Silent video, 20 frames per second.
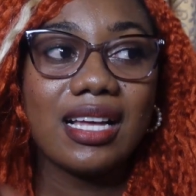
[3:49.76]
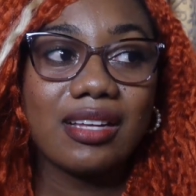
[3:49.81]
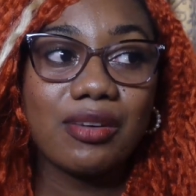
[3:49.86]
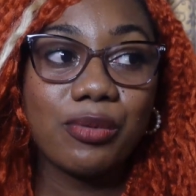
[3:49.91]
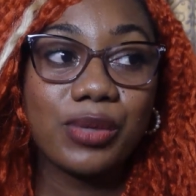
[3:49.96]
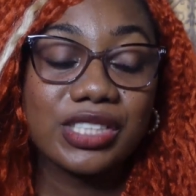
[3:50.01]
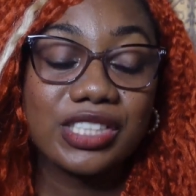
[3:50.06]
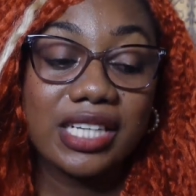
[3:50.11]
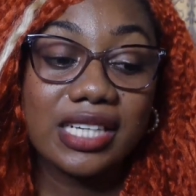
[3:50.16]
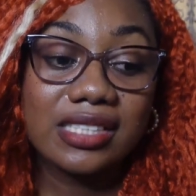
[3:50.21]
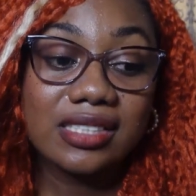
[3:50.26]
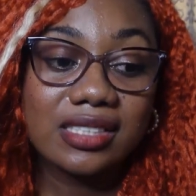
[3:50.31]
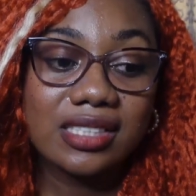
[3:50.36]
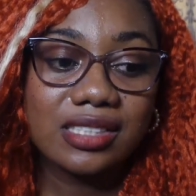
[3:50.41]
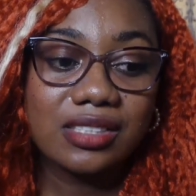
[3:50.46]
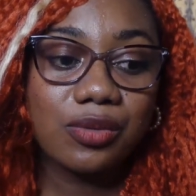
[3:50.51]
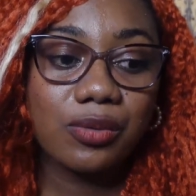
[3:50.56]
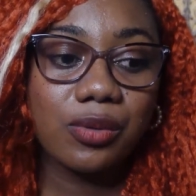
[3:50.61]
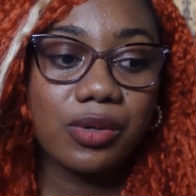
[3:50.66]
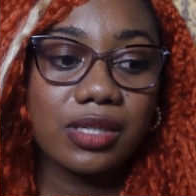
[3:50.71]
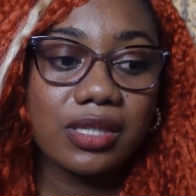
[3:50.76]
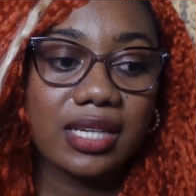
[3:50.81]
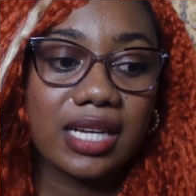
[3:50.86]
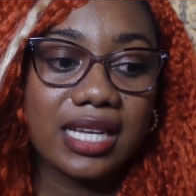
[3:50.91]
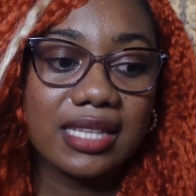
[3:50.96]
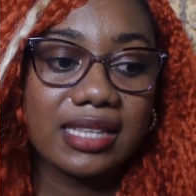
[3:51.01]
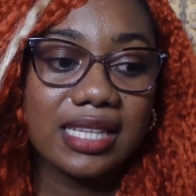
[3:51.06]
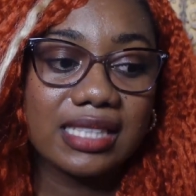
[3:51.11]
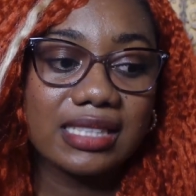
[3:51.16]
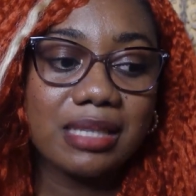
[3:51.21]
witch hazel didn't work,
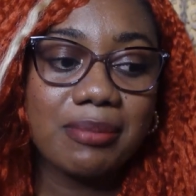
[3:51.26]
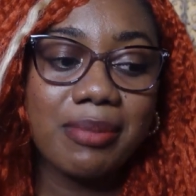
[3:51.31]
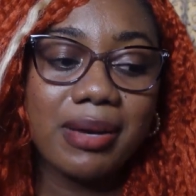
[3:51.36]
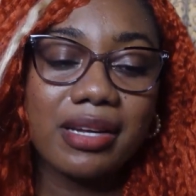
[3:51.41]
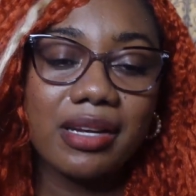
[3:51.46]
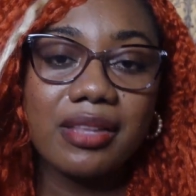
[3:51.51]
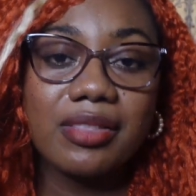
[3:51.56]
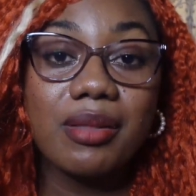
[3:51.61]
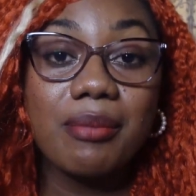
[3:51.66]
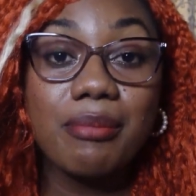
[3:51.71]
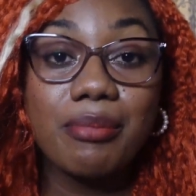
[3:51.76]
and then depending on the